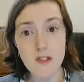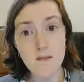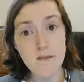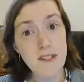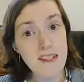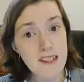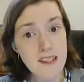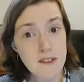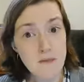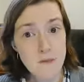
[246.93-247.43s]

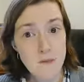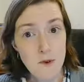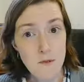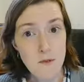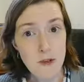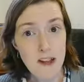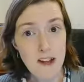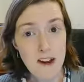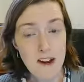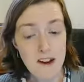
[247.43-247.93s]
plan and
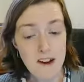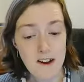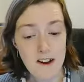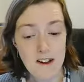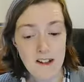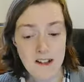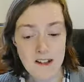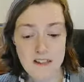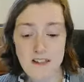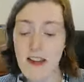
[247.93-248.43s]
prepare,
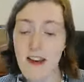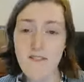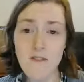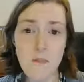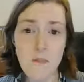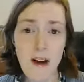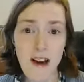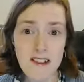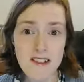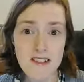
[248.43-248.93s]
to have
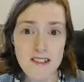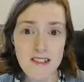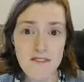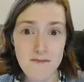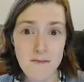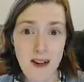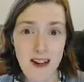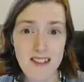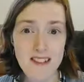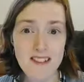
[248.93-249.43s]
a
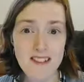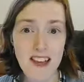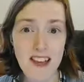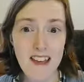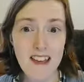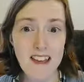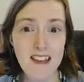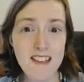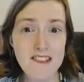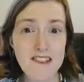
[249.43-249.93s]
positive
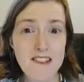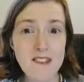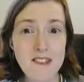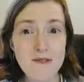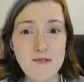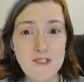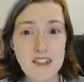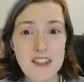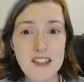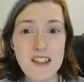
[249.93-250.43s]
mindset, and to
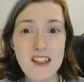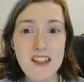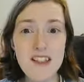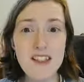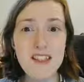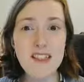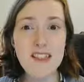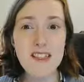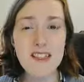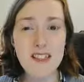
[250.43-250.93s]
do just a
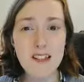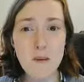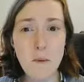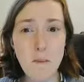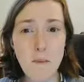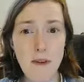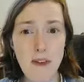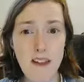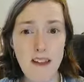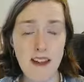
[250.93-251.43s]

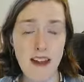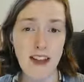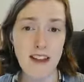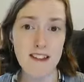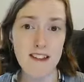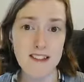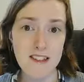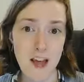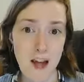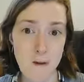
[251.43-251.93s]
little bit
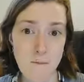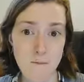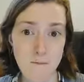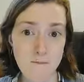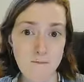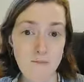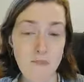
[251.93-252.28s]
at a time.